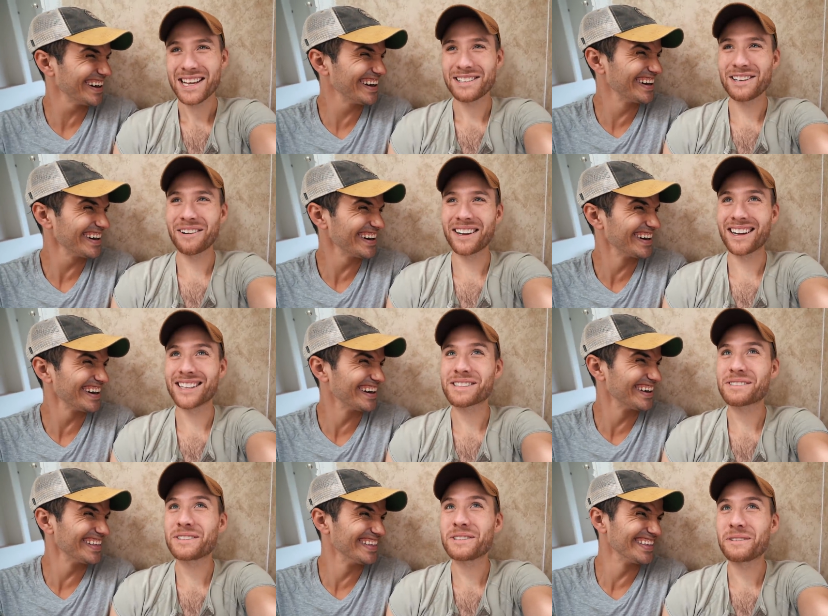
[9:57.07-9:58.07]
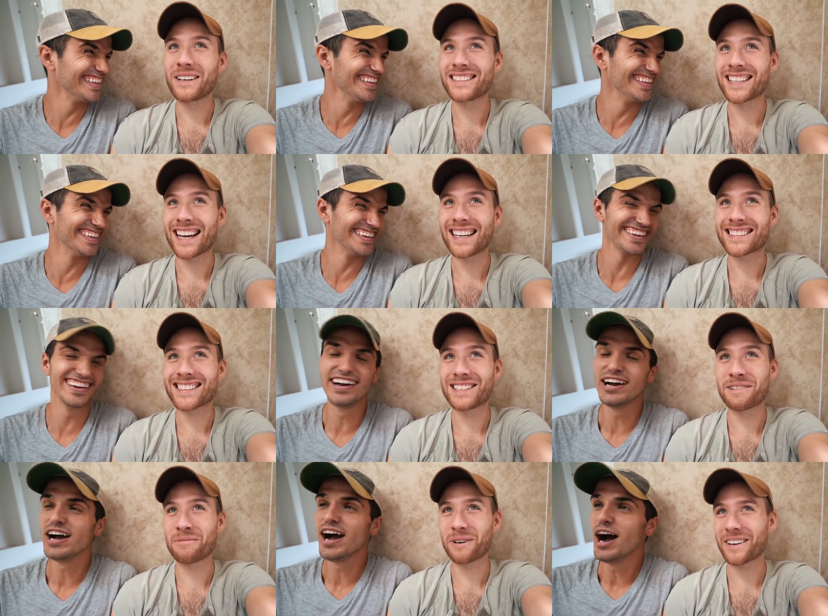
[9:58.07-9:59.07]
Speaker 1: Knowing us, we'll do one task
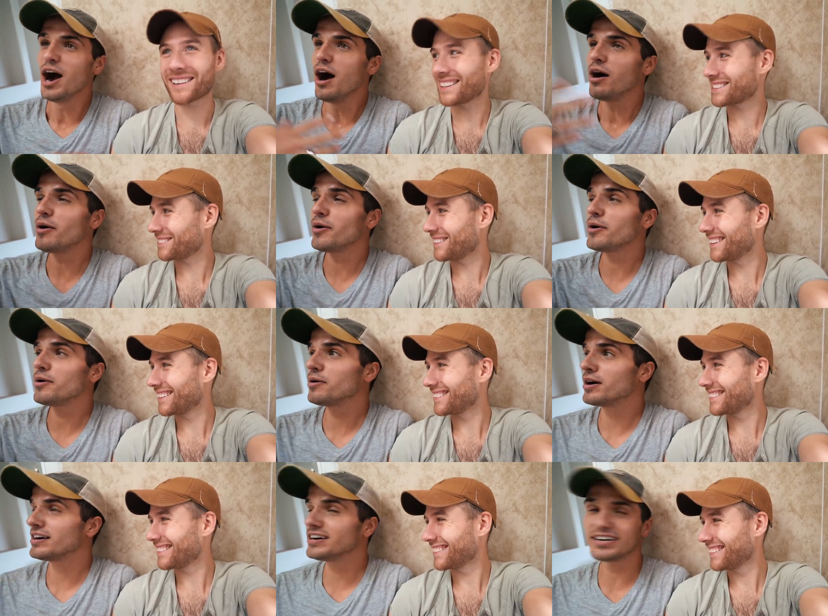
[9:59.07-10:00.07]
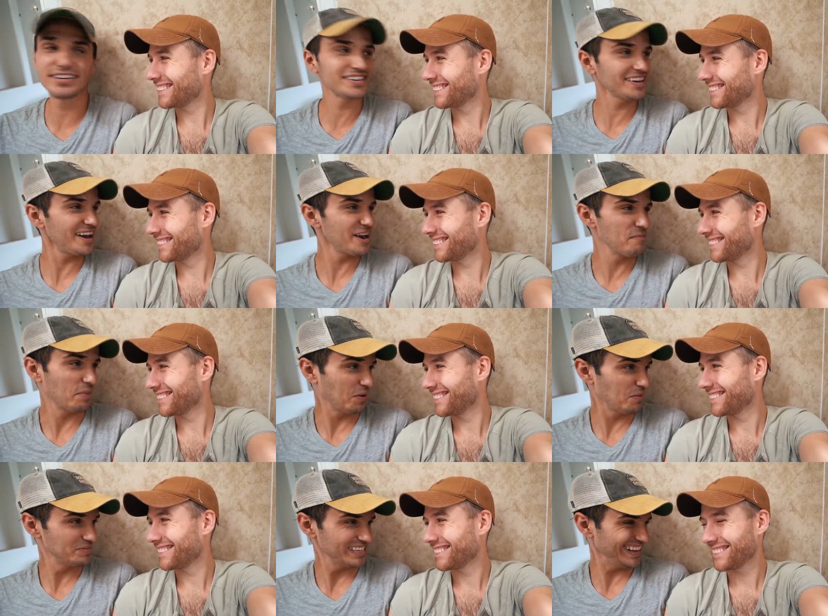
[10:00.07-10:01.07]
and then pour a glass of wine. God, I'm
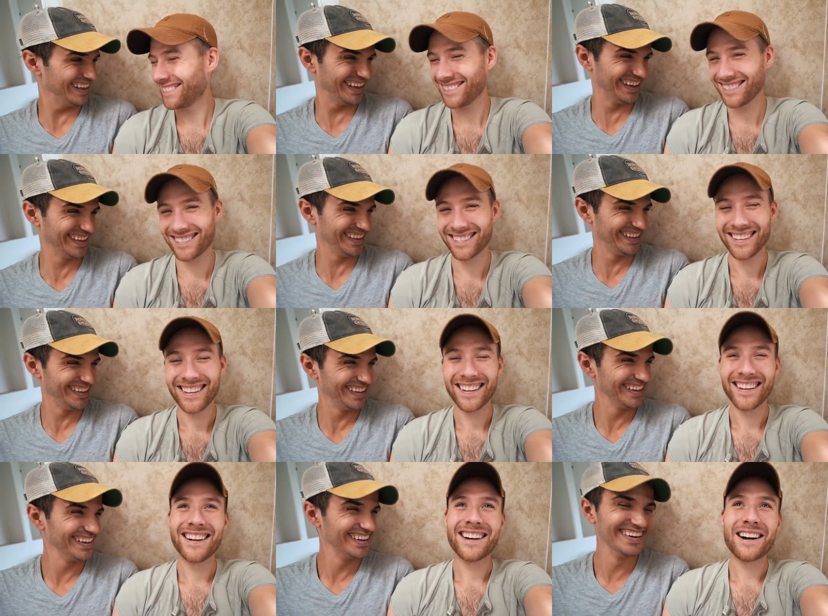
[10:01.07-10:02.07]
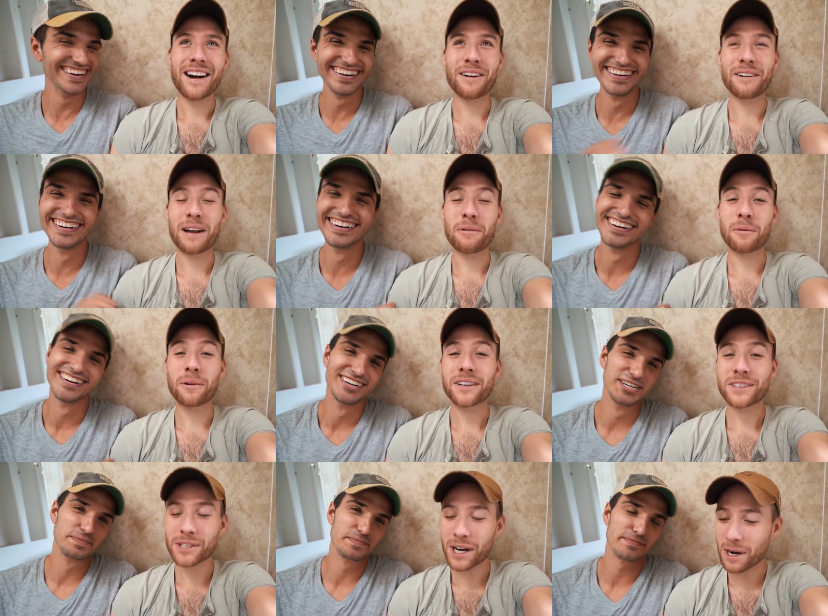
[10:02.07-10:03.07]
pooped. All right, well, we're
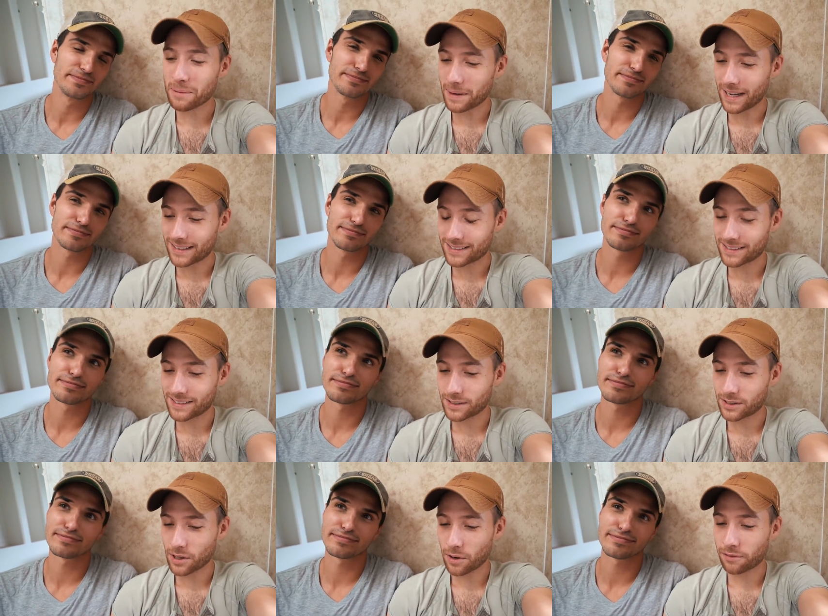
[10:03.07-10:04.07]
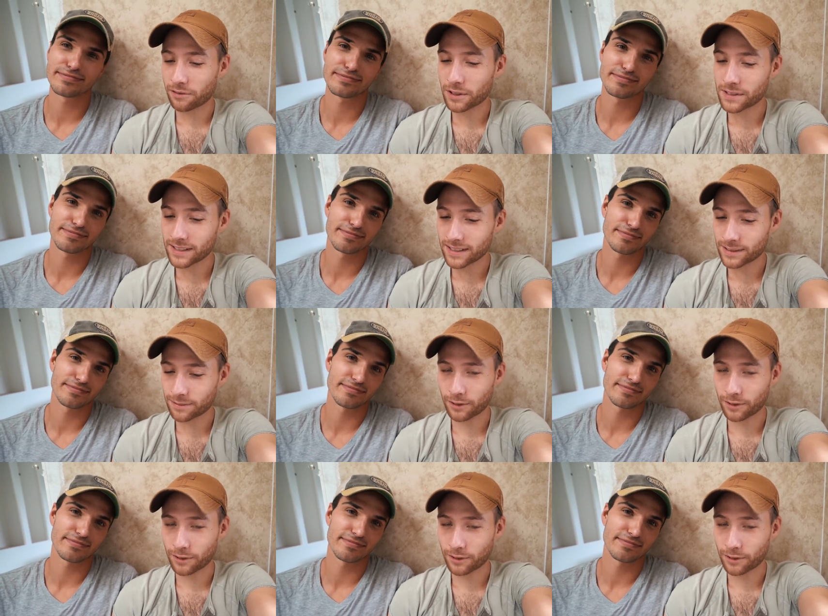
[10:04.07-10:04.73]
gonna try our best. So first things